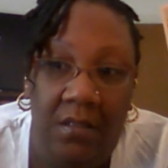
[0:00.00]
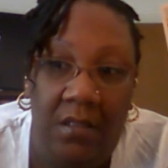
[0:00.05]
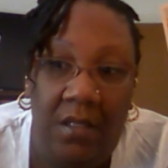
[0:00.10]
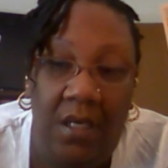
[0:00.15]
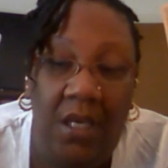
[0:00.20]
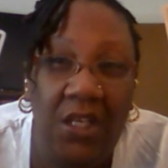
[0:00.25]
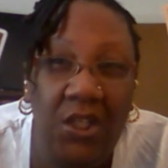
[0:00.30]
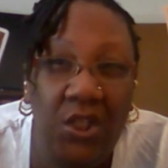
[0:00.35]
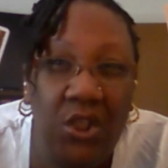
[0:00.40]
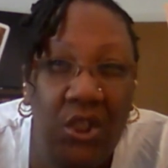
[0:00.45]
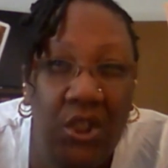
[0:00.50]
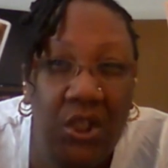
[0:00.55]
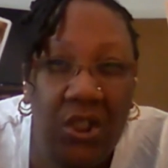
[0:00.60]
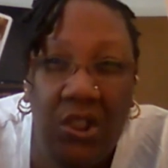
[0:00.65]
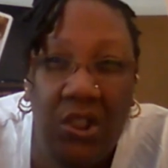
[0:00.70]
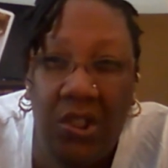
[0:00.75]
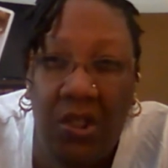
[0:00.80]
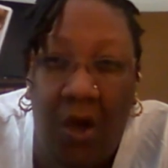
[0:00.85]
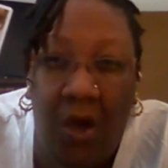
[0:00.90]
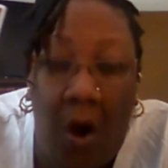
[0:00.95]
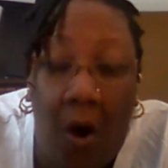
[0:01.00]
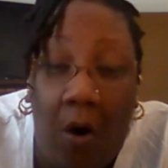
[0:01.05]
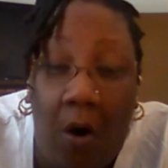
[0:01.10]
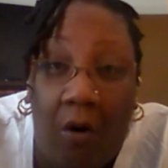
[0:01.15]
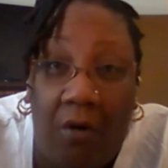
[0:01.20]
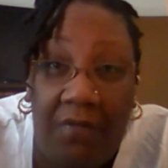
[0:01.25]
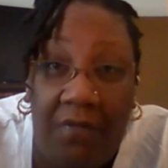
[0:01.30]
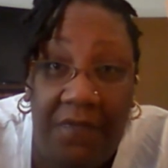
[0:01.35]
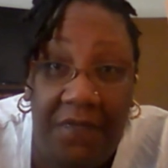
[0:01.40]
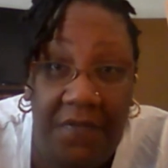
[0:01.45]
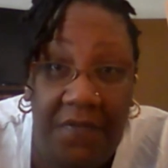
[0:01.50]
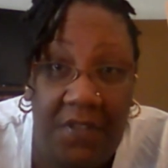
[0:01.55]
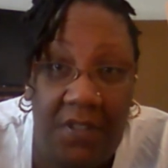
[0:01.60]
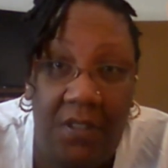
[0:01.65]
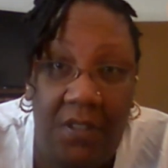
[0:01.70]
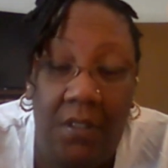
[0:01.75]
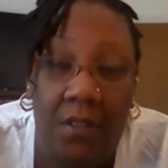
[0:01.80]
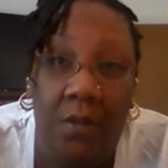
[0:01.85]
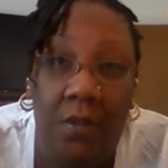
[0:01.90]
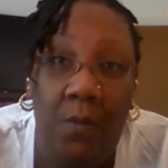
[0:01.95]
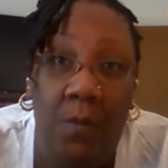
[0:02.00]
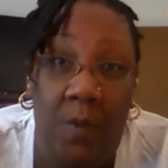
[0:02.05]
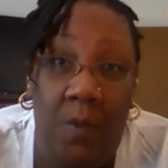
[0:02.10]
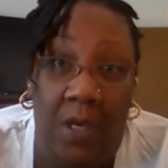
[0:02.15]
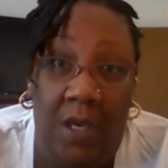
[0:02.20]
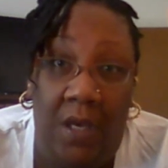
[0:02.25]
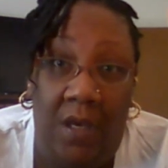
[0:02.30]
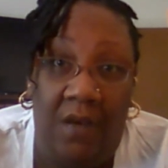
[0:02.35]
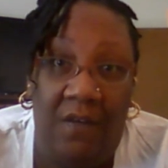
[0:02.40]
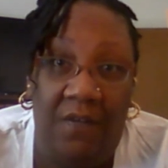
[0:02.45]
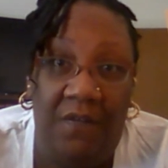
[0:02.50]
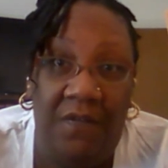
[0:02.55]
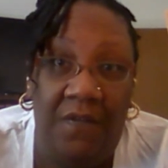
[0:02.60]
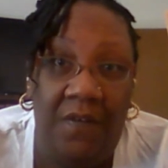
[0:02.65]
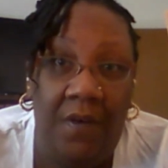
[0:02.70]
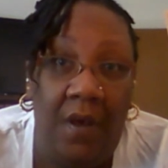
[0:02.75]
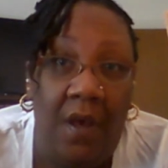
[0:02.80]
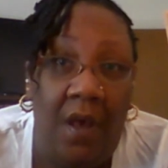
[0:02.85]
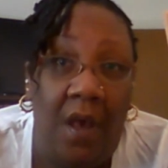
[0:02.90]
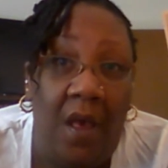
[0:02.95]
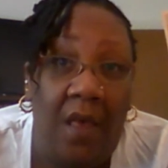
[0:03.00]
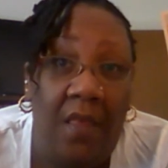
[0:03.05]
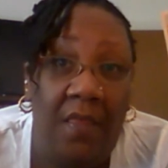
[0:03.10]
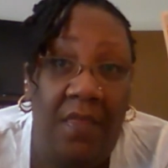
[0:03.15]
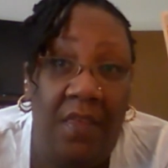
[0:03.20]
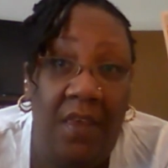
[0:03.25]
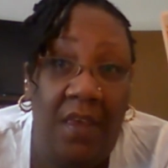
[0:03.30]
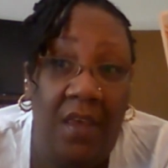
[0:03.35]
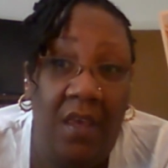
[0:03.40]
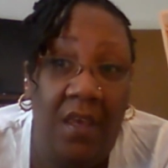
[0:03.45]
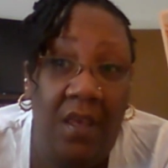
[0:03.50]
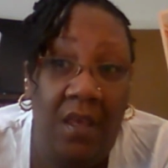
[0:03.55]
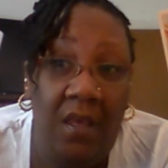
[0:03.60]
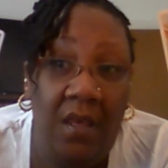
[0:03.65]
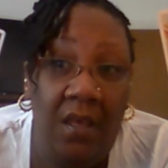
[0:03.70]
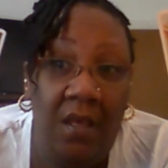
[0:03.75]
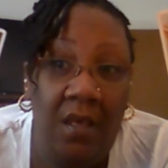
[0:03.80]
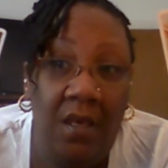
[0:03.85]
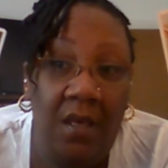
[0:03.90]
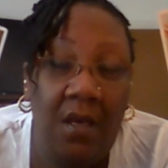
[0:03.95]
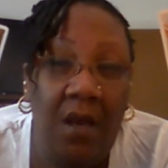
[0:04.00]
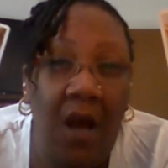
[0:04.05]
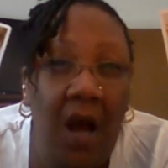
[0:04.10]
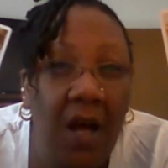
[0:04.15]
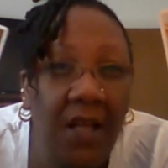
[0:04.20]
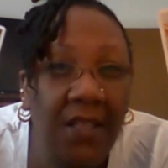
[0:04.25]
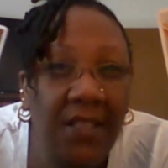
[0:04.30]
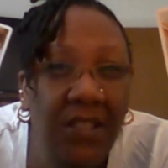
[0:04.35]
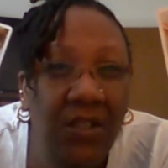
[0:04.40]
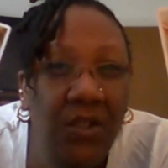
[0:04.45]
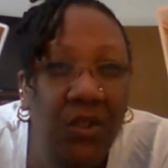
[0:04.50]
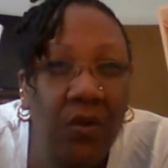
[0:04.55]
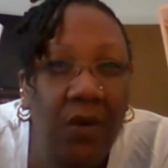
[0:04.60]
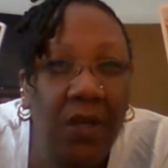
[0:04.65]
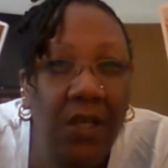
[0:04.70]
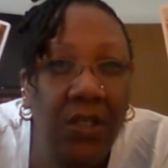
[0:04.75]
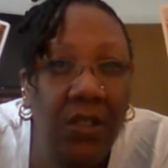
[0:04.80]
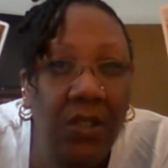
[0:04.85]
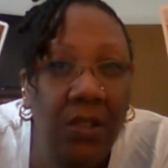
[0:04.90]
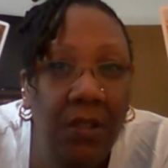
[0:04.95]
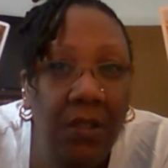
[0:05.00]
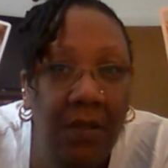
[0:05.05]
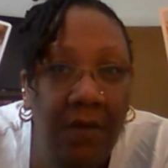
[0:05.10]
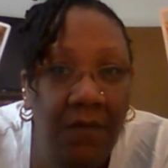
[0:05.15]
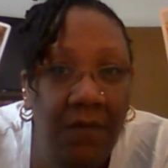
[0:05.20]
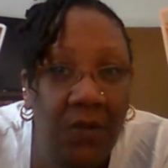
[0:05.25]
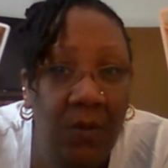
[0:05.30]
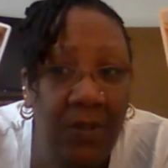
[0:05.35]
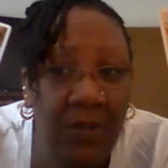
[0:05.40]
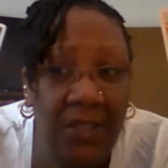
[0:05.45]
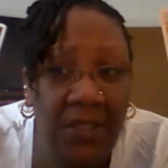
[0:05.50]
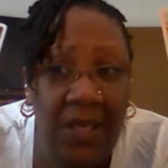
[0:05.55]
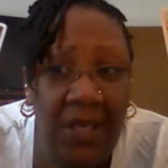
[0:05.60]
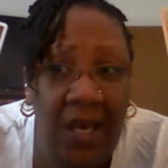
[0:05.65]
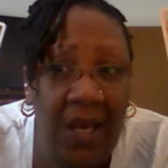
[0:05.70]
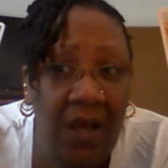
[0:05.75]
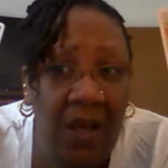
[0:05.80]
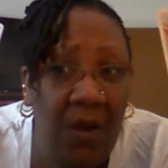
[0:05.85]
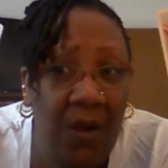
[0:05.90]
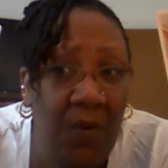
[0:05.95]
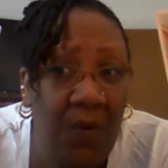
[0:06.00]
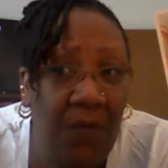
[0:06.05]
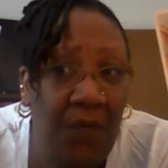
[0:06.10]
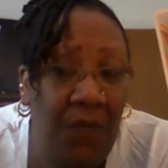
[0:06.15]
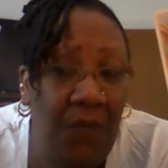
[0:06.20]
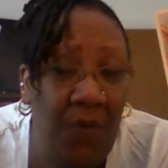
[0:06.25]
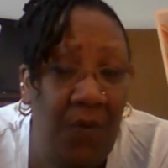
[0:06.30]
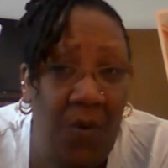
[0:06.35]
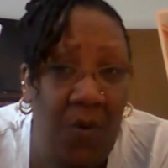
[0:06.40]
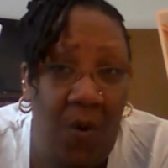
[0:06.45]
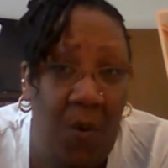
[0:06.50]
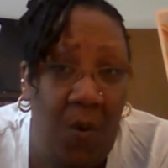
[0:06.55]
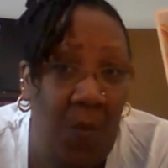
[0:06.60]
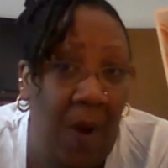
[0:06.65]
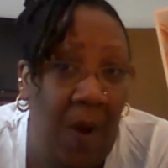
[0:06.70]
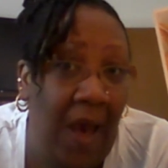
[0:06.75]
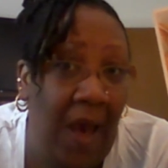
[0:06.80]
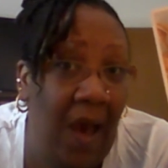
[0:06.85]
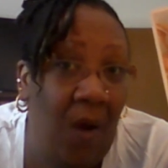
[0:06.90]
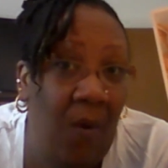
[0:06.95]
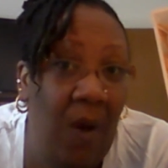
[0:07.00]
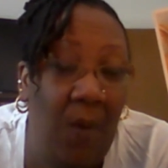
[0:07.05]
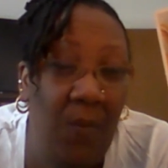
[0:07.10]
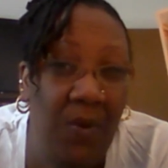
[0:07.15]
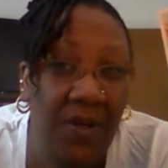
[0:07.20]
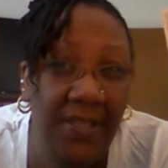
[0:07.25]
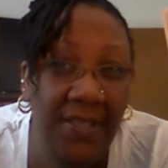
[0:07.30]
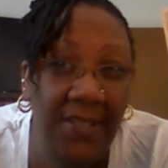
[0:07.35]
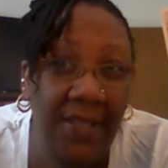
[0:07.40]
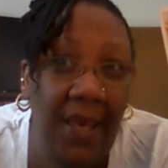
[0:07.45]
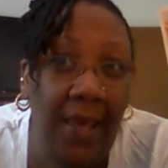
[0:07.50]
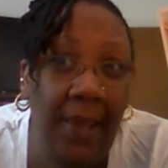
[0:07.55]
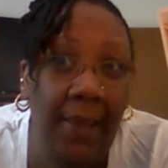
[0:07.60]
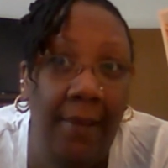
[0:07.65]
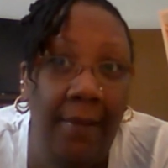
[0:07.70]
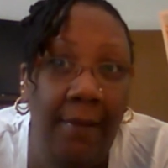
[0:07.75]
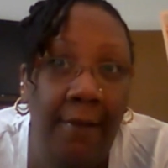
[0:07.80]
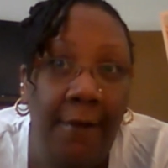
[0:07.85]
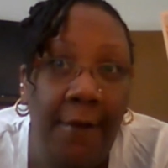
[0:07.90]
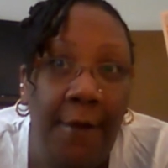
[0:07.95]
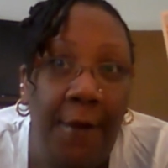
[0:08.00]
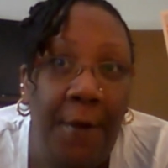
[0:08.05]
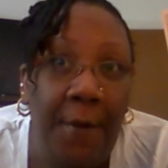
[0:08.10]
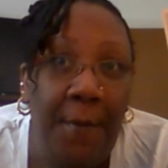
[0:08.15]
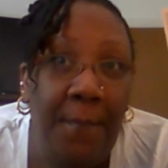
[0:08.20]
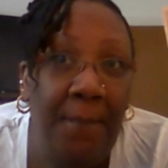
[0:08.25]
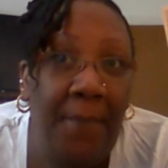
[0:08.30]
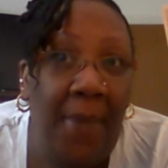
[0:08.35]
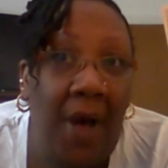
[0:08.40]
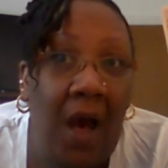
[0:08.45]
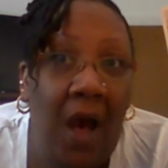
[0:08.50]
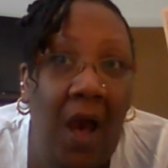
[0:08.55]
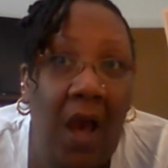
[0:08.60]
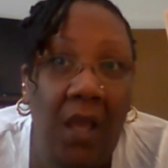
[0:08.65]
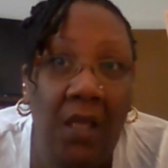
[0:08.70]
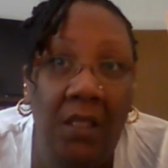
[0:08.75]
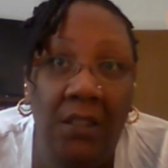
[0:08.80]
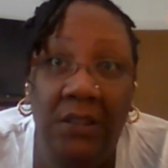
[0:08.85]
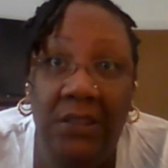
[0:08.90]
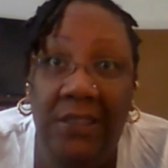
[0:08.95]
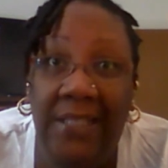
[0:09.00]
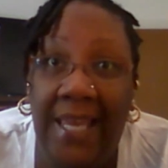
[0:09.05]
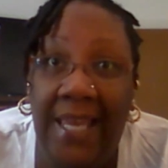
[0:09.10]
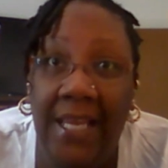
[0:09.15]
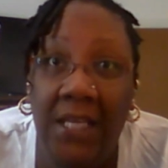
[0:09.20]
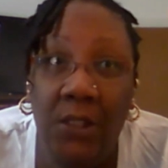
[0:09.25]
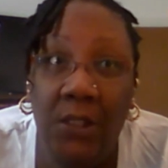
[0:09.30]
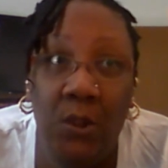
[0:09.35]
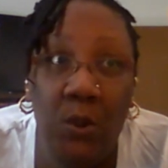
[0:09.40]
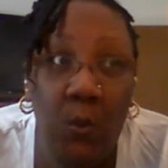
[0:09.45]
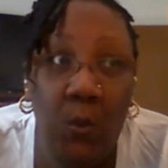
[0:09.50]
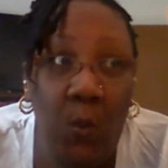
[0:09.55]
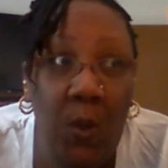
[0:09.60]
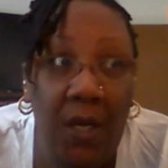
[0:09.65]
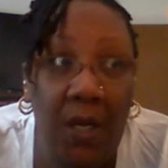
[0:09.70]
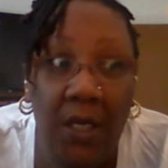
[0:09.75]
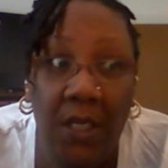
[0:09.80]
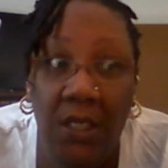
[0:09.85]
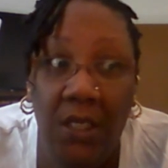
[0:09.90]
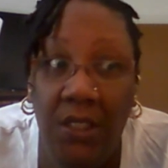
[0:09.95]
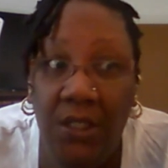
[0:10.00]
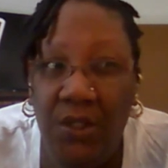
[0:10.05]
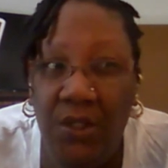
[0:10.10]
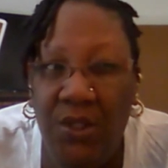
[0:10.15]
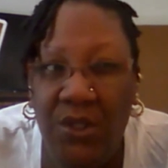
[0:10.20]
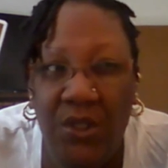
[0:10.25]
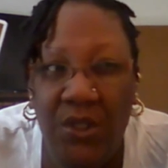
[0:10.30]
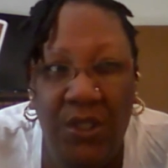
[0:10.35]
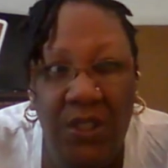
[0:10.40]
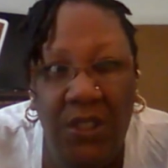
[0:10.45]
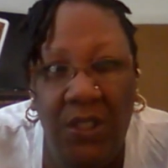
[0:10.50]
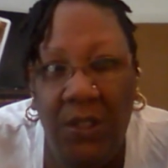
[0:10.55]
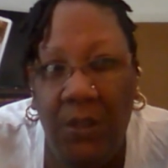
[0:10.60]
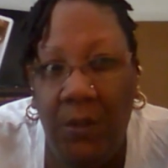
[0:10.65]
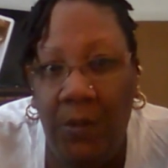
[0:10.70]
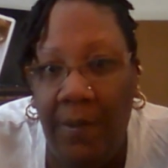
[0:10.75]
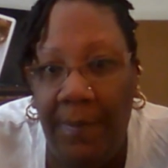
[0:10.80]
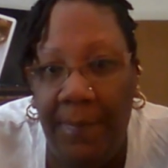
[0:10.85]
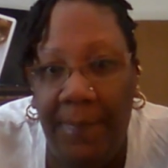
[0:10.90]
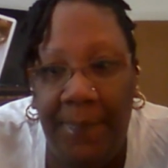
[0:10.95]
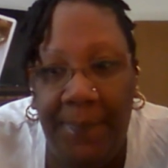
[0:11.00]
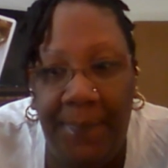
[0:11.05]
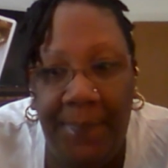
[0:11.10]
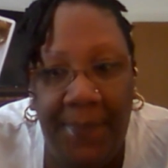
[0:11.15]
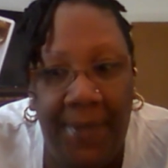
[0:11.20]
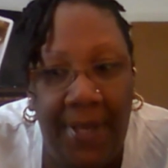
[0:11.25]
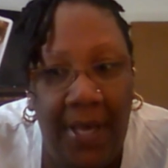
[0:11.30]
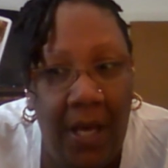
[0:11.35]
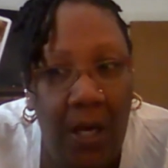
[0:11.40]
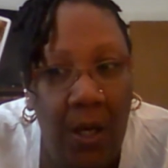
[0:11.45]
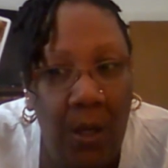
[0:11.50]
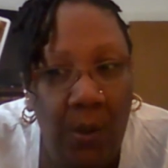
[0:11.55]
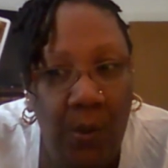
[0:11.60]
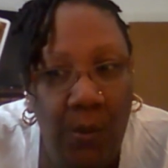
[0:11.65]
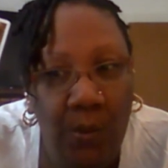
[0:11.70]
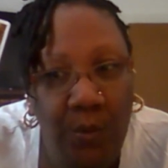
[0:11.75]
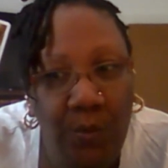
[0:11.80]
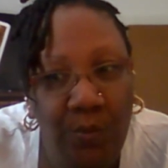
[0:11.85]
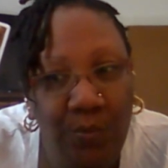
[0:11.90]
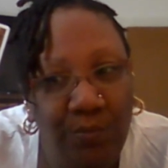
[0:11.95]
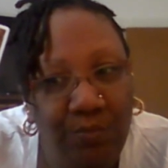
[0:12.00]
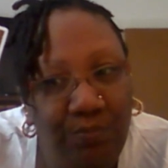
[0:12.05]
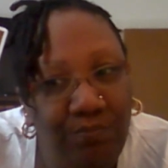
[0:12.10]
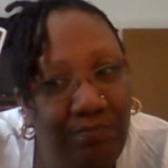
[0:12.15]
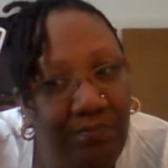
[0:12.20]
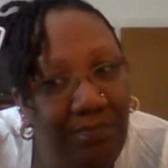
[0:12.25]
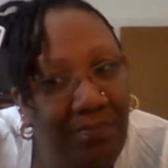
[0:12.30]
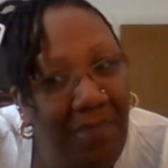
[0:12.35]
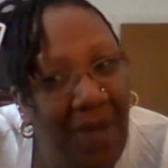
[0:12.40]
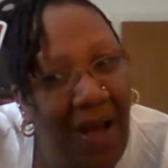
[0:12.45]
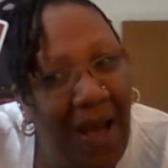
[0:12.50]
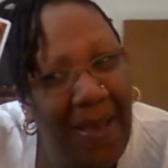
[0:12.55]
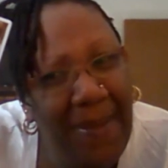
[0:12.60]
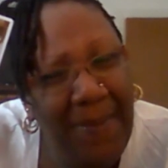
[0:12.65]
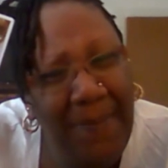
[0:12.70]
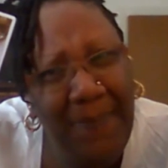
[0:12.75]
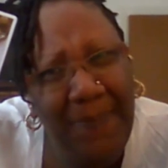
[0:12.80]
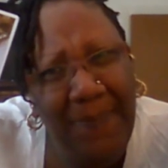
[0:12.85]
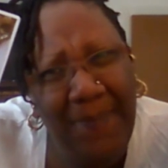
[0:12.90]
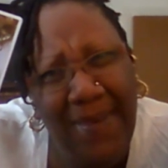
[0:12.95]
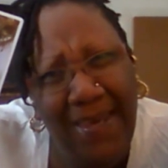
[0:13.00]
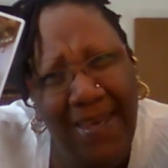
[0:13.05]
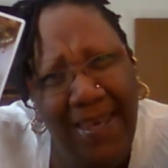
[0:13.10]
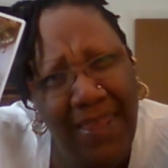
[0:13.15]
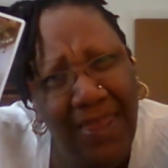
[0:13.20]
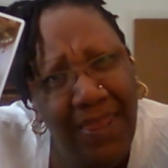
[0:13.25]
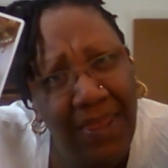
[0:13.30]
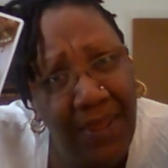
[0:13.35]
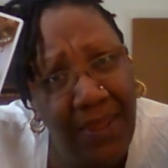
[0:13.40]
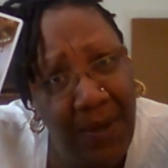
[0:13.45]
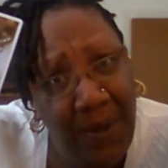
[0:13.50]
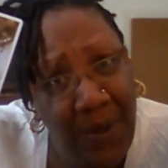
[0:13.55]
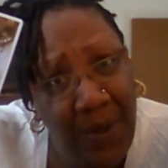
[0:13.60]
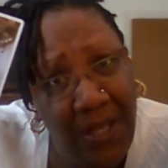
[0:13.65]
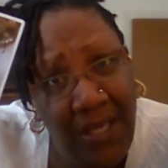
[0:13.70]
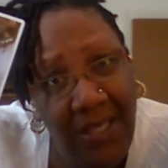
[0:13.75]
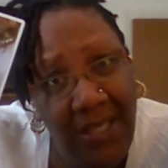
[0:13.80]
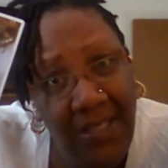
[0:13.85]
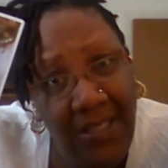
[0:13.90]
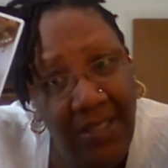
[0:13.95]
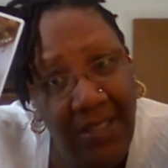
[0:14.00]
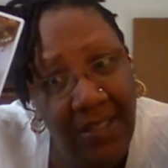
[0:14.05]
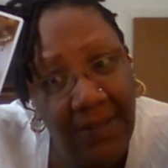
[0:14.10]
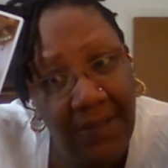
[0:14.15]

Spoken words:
engulfed with the concentration of suicide for a while. I want to say my late 20s till about my mid 30s.